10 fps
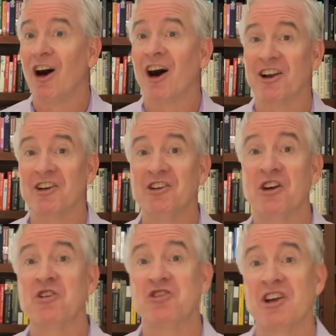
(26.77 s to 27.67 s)
A good
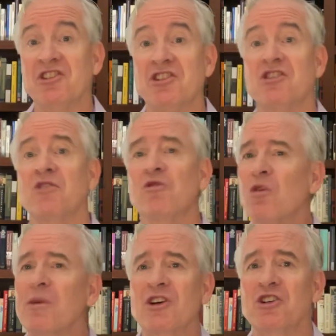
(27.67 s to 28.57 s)
negotiation is a
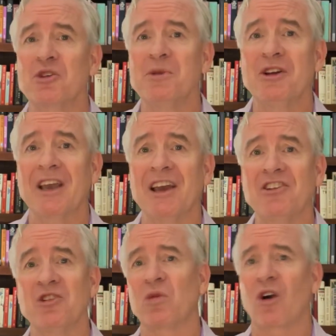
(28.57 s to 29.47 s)
form of good
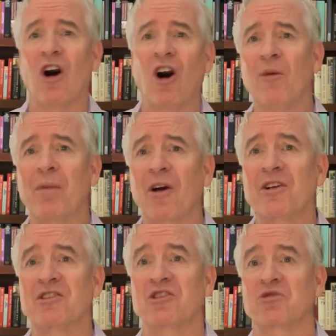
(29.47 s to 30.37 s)
communication where all
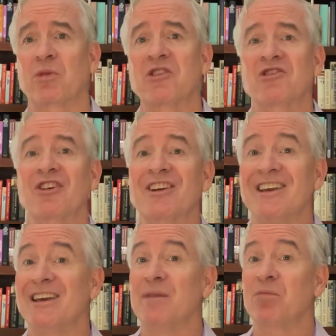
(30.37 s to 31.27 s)
parties express their
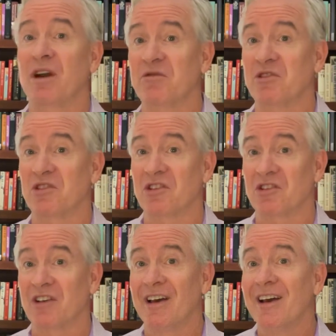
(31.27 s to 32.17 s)
key
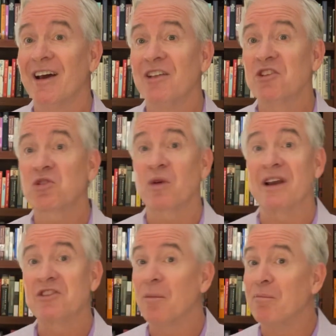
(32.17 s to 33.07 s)
preferences. This
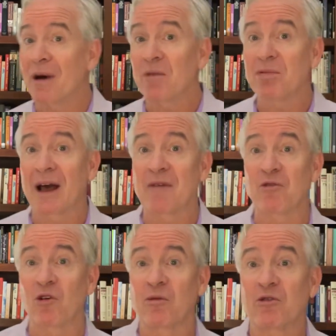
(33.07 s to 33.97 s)
creates a better
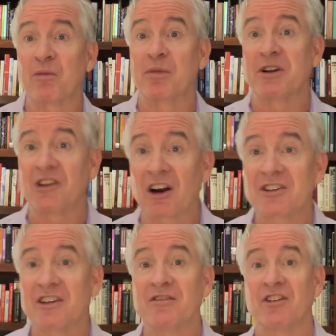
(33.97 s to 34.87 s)
platform for
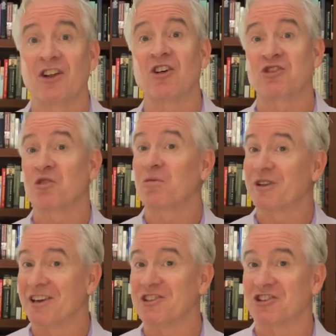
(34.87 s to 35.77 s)
productive long-term
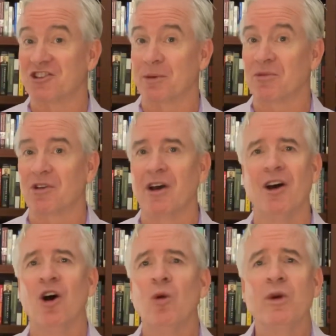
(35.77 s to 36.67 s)
relationships.
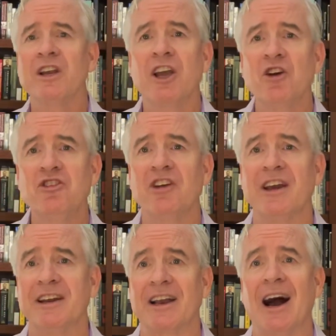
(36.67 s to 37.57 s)
When
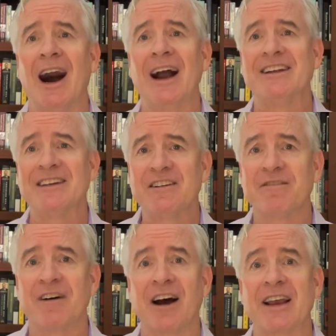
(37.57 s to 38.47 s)
negotiating,
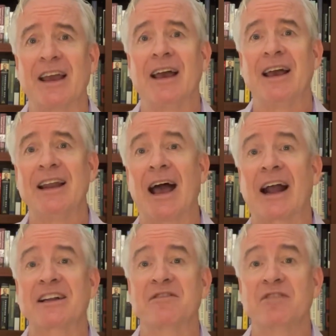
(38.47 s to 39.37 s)
identifying and
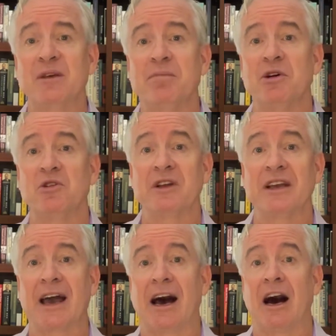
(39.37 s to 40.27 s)
actively
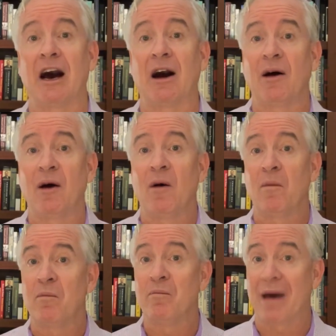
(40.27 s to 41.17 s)
building a
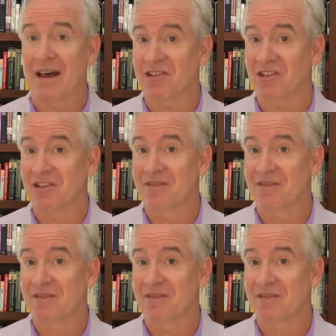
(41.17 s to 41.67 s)
best